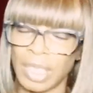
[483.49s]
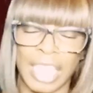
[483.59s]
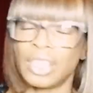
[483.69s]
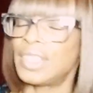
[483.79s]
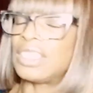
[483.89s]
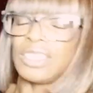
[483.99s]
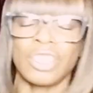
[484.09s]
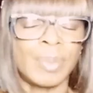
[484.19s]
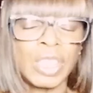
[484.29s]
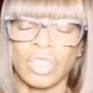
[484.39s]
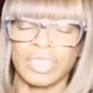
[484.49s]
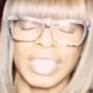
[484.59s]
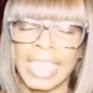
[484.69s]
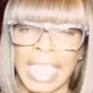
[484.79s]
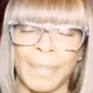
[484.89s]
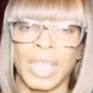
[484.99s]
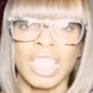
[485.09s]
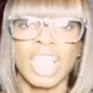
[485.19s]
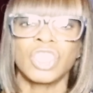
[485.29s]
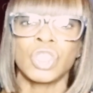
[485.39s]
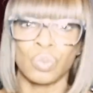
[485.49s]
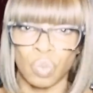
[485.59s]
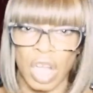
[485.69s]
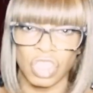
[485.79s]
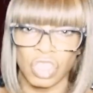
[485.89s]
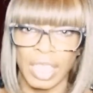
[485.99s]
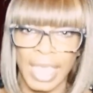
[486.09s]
I know there's so many dogs I could get, but I can't just rush.